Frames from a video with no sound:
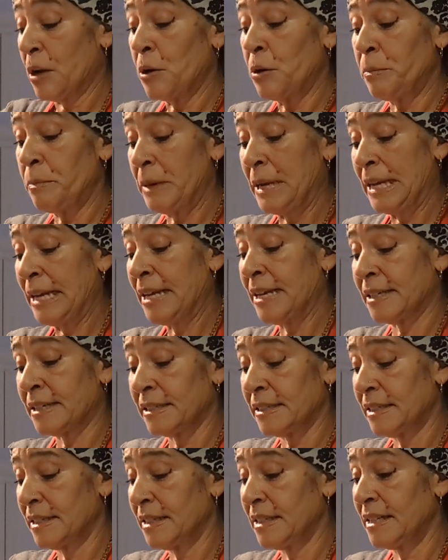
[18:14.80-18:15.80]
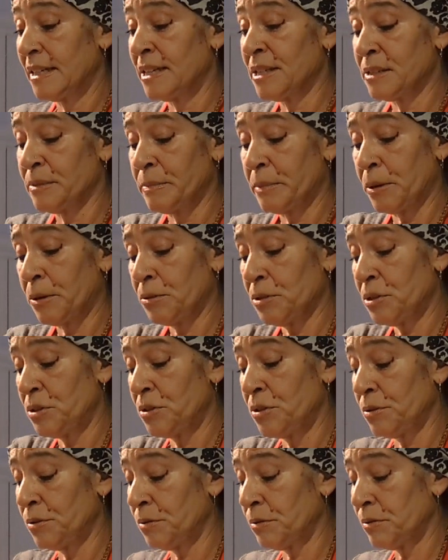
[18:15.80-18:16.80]
opaque as opposed
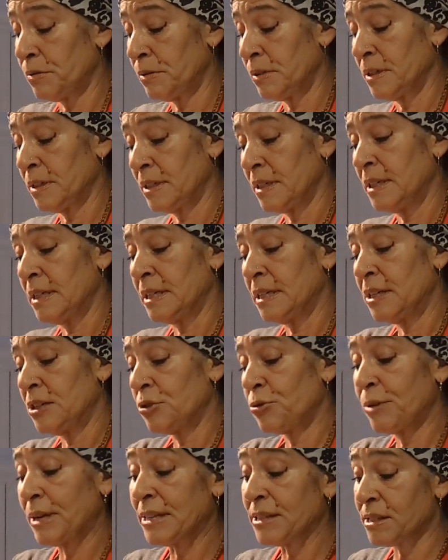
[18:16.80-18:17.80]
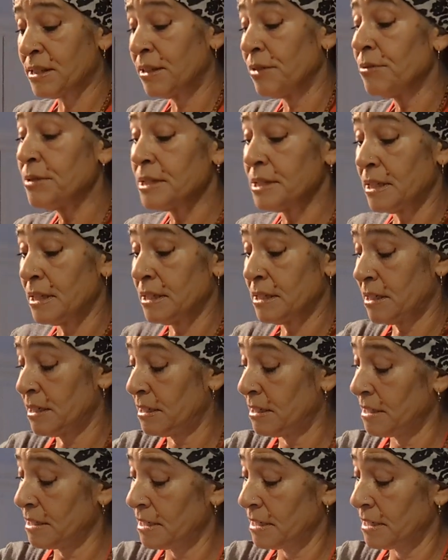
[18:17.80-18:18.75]
to translucent.